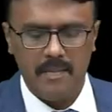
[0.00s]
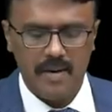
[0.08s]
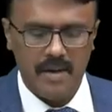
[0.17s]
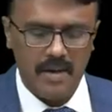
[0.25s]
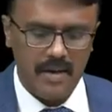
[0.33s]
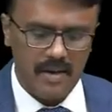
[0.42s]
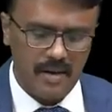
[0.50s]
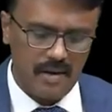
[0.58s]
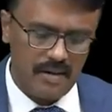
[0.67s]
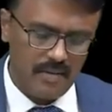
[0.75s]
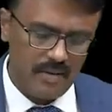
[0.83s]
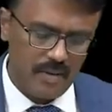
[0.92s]
But here
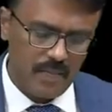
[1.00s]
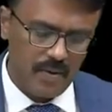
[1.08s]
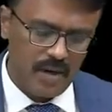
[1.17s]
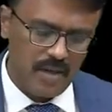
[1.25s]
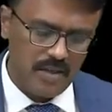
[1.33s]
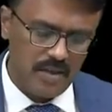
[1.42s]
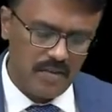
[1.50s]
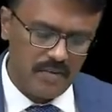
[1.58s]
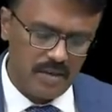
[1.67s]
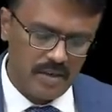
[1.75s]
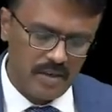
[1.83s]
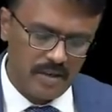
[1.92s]
the potency of
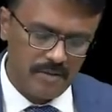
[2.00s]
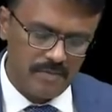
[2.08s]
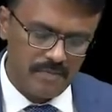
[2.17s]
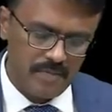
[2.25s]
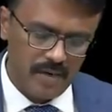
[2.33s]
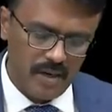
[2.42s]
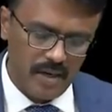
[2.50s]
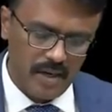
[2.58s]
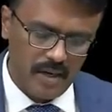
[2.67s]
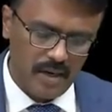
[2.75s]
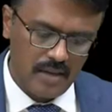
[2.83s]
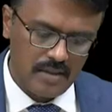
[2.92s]
the drug
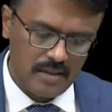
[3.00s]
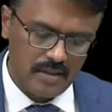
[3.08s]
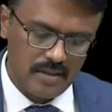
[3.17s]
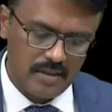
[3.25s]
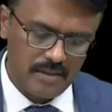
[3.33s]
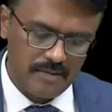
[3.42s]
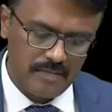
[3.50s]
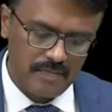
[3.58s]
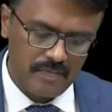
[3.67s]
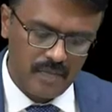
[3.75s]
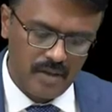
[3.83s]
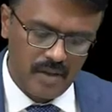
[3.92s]
decreases.
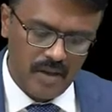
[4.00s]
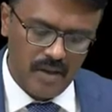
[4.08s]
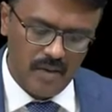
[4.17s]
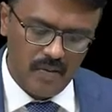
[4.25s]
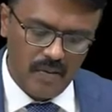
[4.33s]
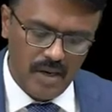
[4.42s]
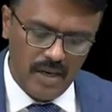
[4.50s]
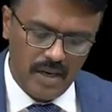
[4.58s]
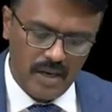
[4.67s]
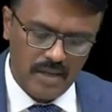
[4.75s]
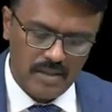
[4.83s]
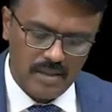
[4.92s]
Why it
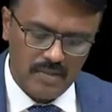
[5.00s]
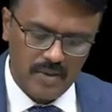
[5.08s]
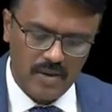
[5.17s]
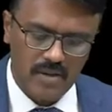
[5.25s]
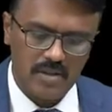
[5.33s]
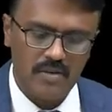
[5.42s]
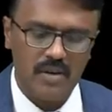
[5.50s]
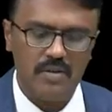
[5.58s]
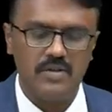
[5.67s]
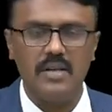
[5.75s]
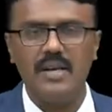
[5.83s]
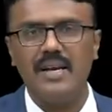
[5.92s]
decreases? Because you are
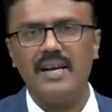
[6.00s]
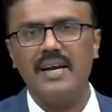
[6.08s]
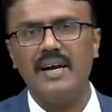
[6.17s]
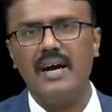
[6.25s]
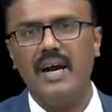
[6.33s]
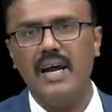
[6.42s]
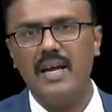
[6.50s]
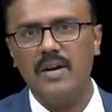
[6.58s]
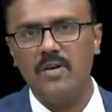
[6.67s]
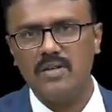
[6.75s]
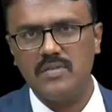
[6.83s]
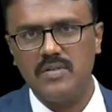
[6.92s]
using higher
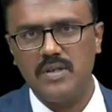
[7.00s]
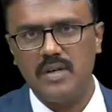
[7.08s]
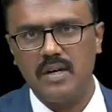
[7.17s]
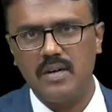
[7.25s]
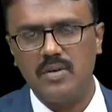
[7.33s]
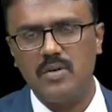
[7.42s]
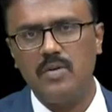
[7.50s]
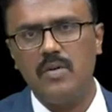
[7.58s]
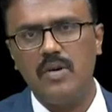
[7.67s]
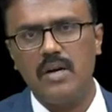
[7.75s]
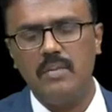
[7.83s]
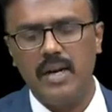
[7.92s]
dose of the drug to
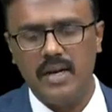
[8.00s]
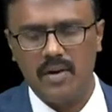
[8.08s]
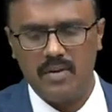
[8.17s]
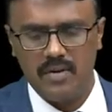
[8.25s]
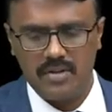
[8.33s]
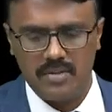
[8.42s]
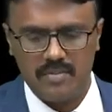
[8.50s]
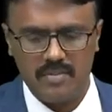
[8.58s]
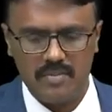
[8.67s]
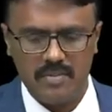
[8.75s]
overcome antagonism.